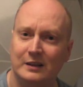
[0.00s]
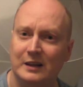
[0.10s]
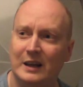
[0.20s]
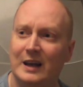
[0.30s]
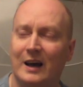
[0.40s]

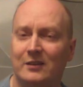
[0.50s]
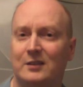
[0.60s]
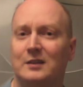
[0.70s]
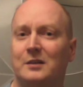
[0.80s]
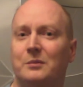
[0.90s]
He
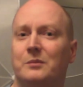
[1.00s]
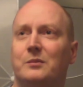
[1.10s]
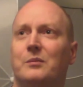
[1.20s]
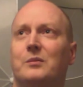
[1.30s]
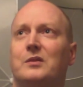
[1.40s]
hasn't
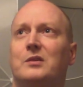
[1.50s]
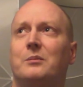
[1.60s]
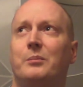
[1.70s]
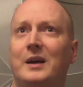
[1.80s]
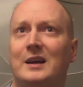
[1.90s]

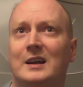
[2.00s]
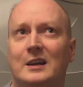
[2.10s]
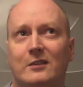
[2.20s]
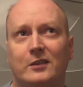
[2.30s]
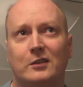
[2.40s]
been in
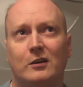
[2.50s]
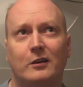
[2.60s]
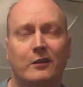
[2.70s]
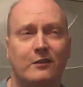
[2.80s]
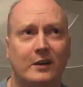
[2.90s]
the
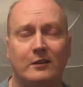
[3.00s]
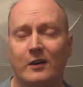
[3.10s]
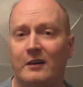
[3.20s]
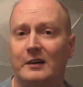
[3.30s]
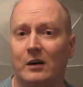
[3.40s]
photography field
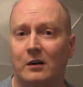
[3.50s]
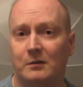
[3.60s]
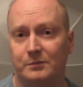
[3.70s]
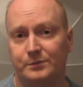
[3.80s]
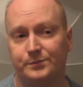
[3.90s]
very long,
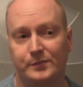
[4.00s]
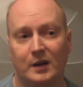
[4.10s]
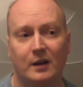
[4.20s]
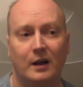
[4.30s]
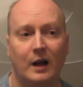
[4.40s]

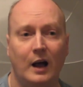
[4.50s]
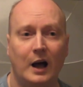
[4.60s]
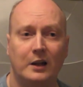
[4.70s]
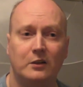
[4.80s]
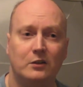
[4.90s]

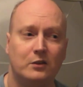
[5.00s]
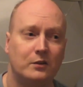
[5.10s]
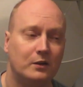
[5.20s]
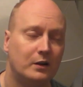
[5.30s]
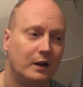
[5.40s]
and
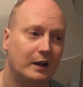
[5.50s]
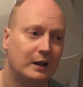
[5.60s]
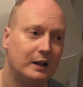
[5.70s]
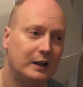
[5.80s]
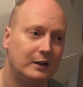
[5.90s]

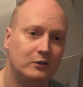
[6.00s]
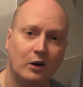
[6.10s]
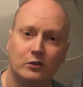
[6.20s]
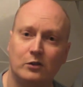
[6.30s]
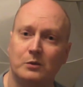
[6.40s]
he's
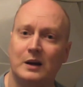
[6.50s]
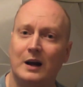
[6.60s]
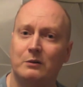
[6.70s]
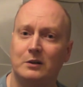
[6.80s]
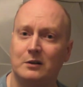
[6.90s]
not someone I
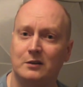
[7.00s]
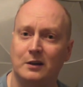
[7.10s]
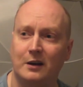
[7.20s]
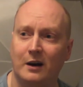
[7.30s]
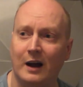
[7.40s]
would
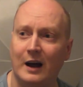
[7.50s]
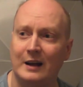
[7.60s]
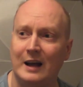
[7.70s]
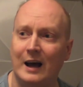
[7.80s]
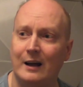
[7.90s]
consider
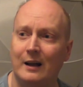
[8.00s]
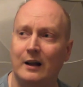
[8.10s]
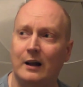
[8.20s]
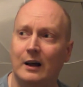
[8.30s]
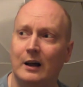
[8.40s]
an
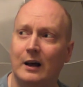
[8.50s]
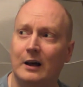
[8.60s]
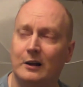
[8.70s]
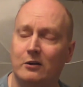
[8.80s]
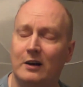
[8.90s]

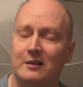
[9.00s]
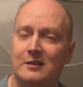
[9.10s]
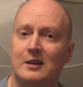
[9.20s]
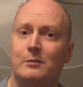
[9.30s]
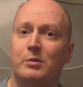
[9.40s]

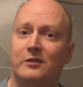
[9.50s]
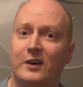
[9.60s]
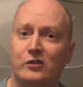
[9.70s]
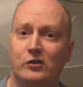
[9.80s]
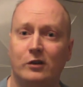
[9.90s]
accredited
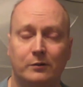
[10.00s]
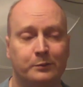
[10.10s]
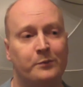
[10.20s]
professional.